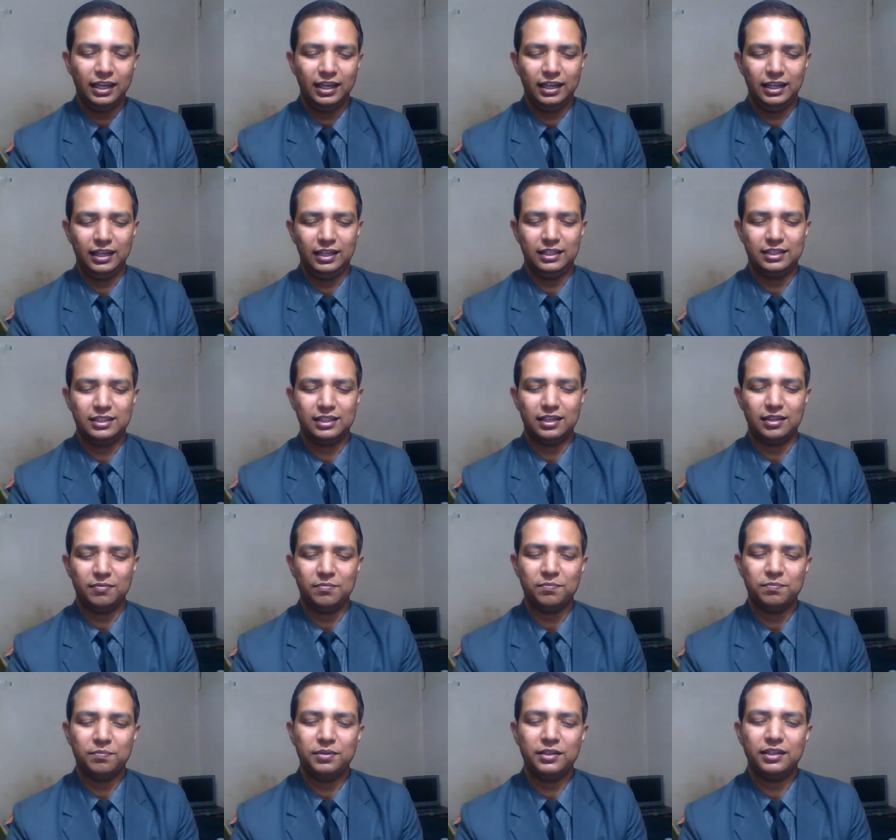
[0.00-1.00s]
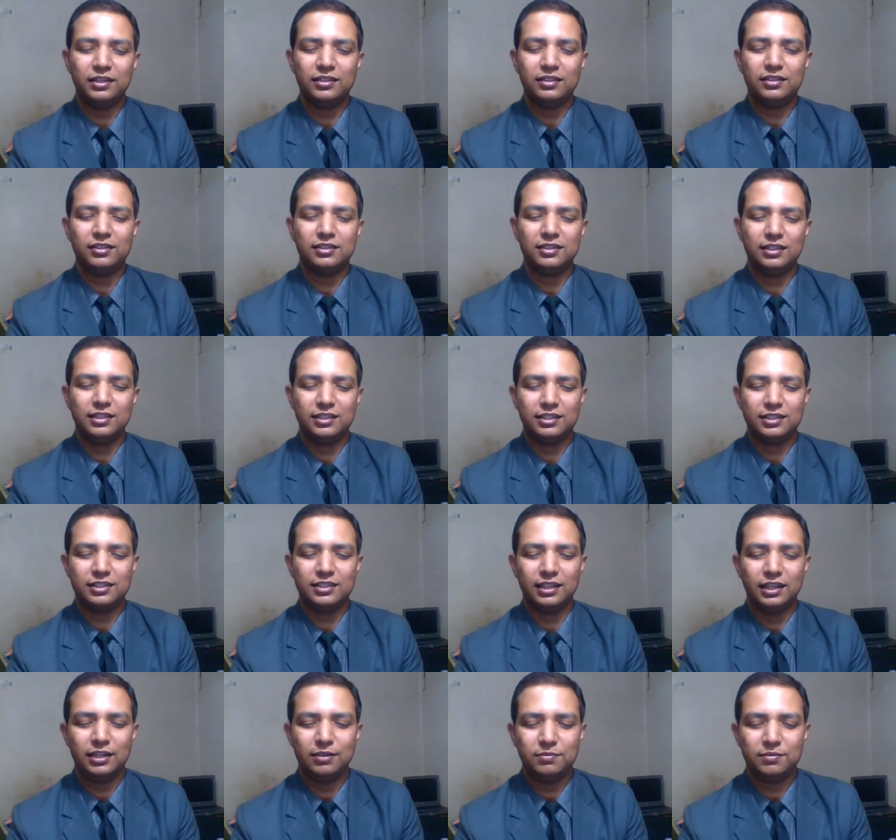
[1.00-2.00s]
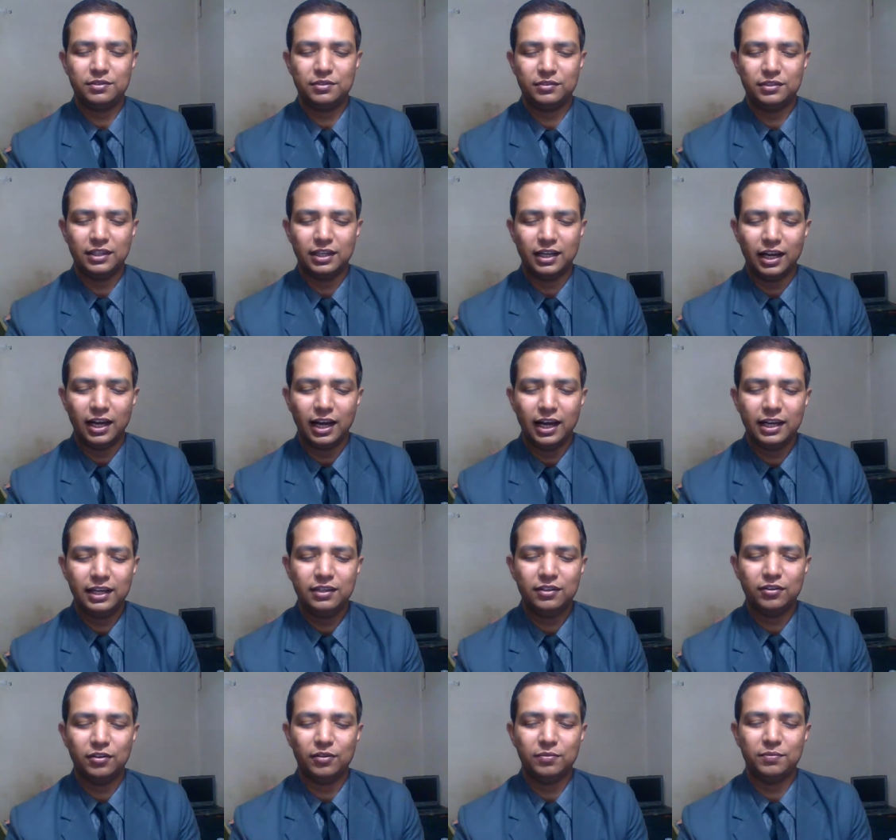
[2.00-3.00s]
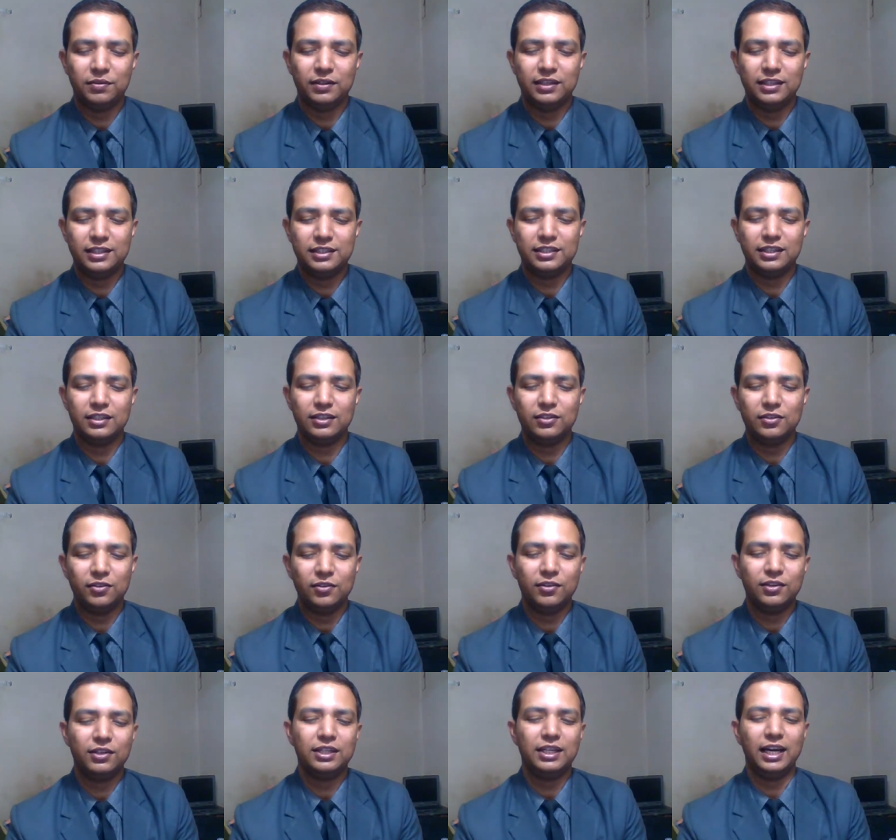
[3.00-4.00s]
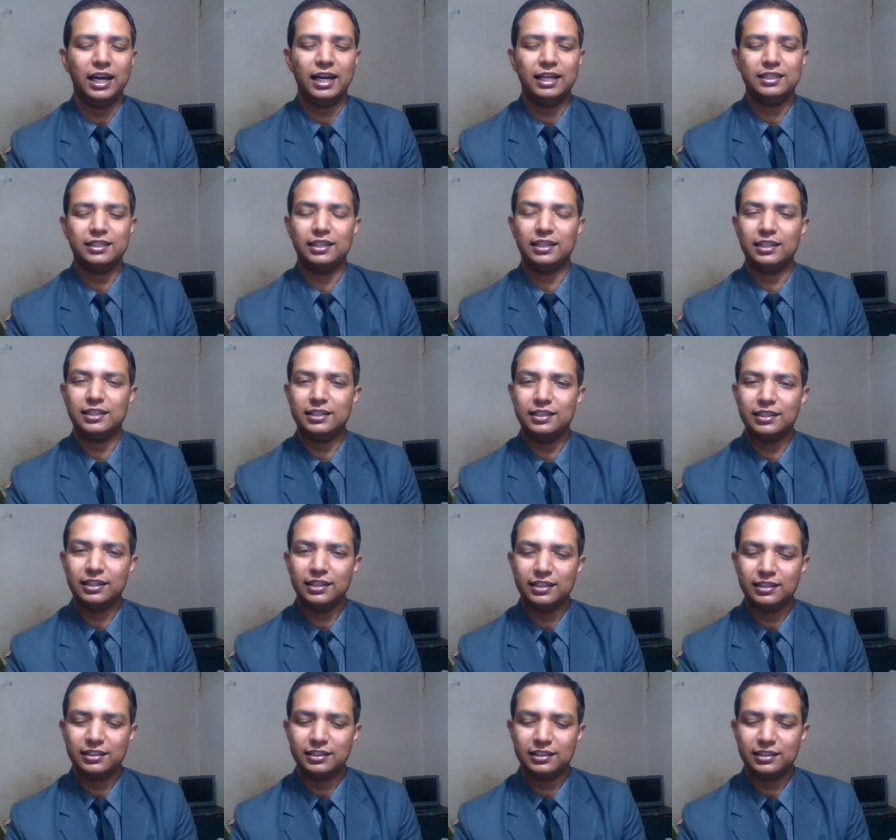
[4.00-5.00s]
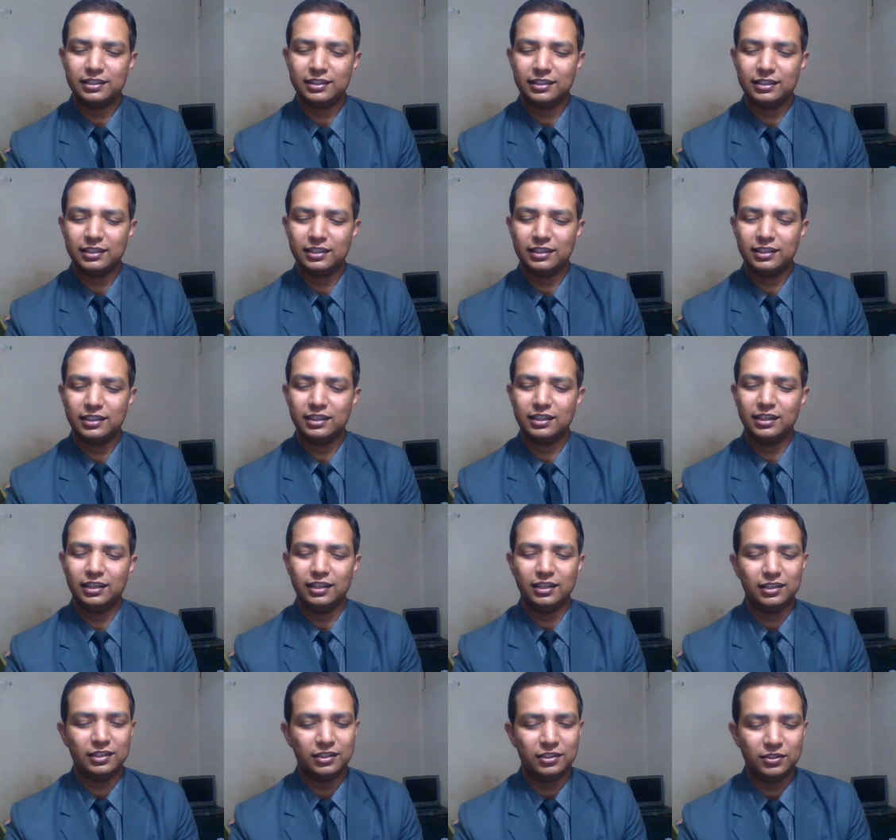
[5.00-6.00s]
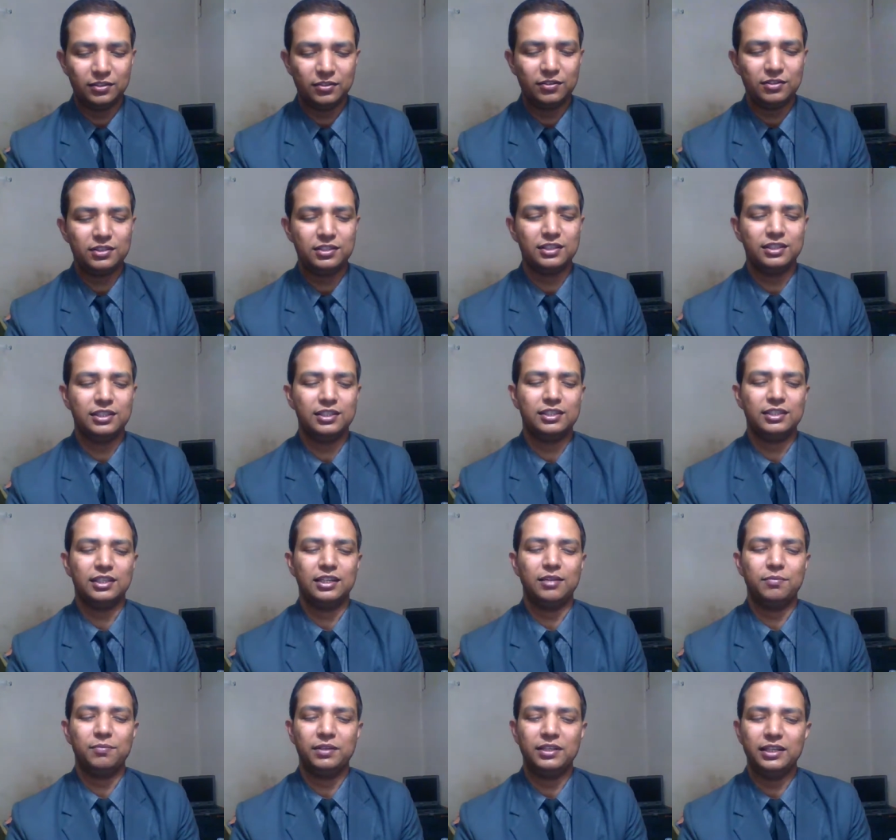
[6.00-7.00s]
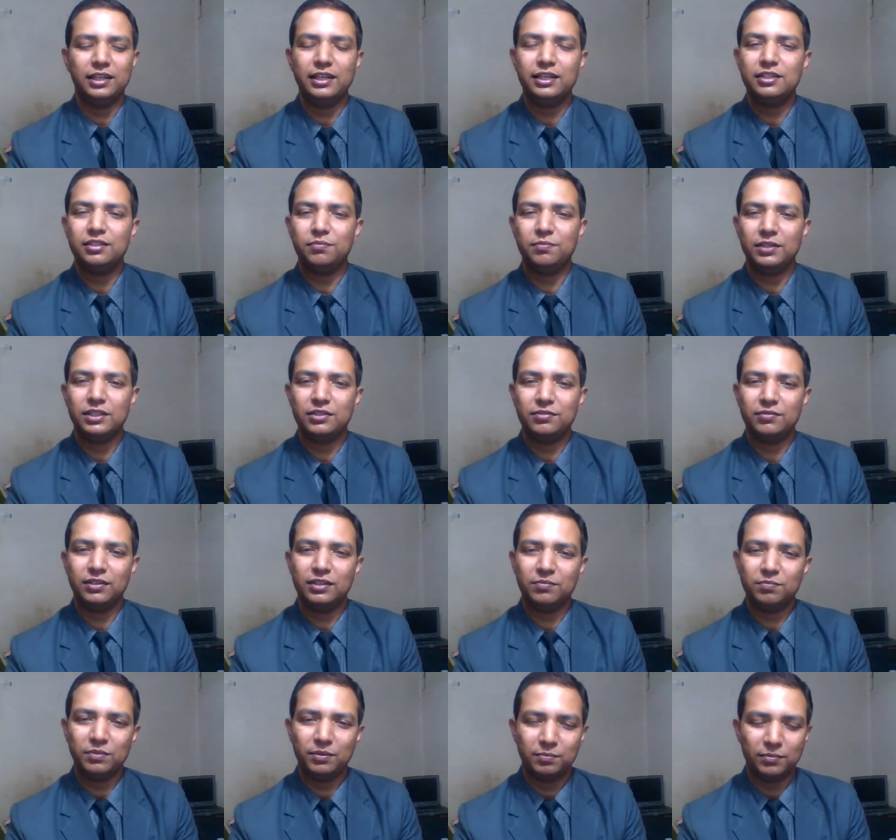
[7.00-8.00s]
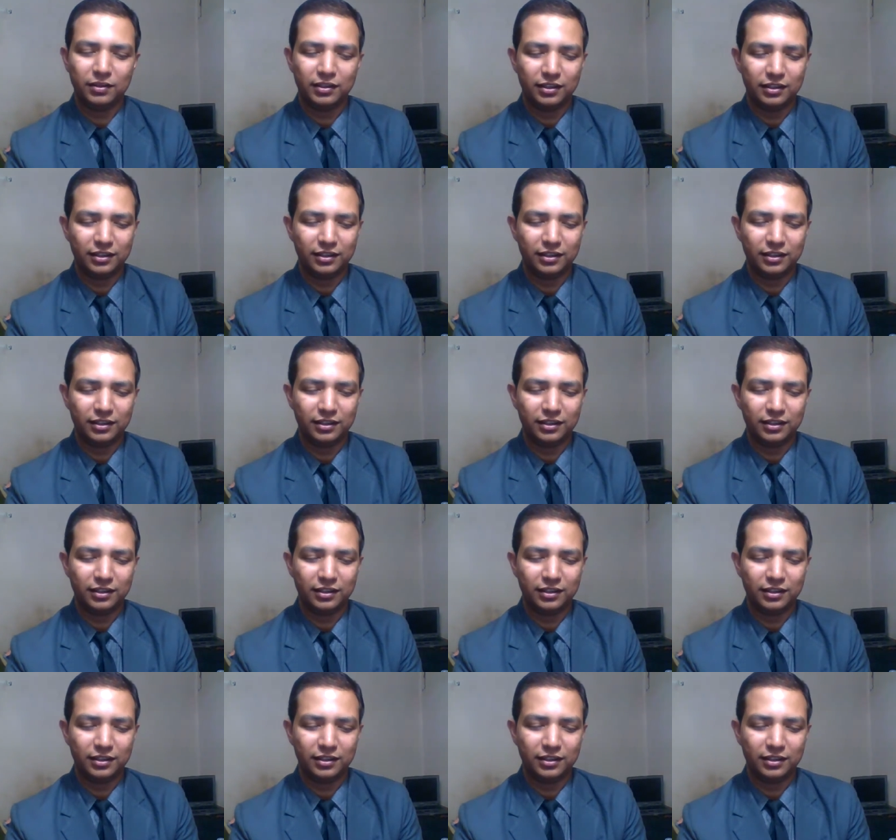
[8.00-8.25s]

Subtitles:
It compares itself to the eye of a little god as it does not discriminate between people.